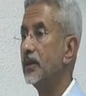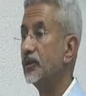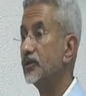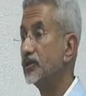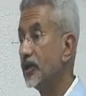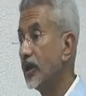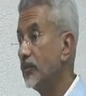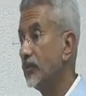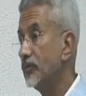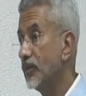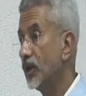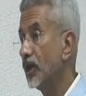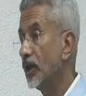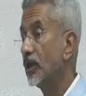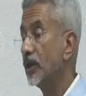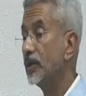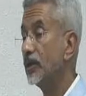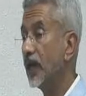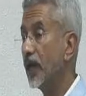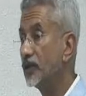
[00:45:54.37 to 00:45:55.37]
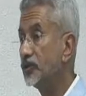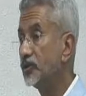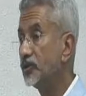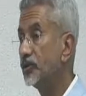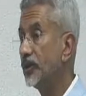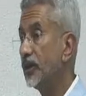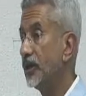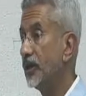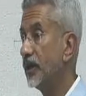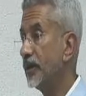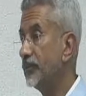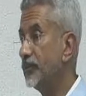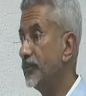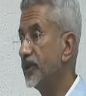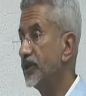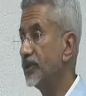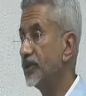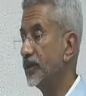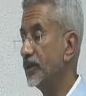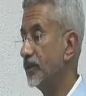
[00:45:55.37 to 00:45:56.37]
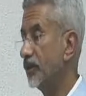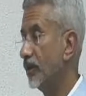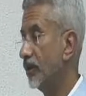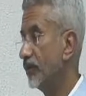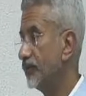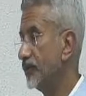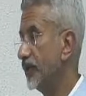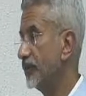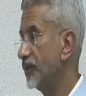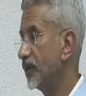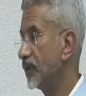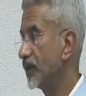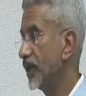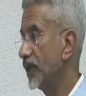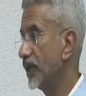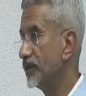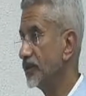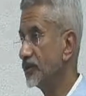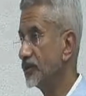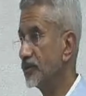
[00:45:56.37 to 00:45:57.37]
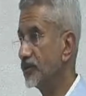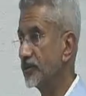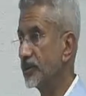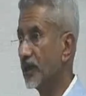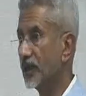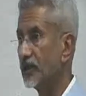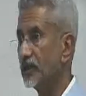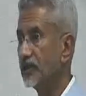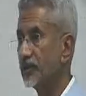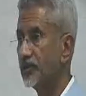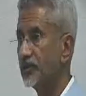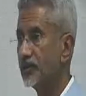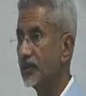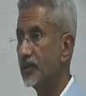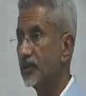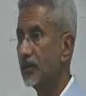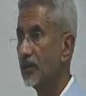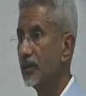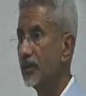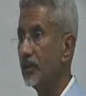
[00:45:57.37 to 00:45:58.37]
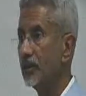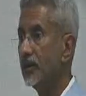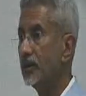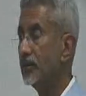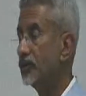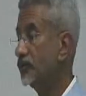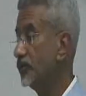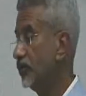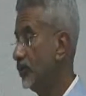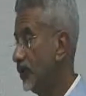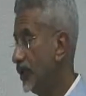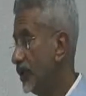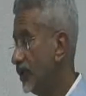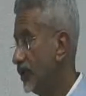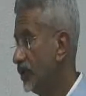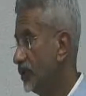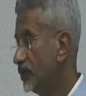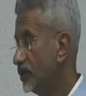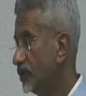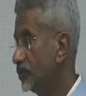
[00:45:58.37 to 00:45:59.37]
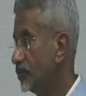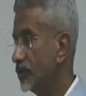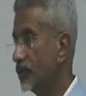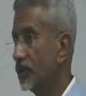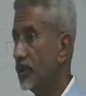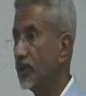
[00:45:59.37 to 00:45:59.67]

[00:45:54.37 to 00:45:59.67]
some a natural empathy of democratic societies. So here too,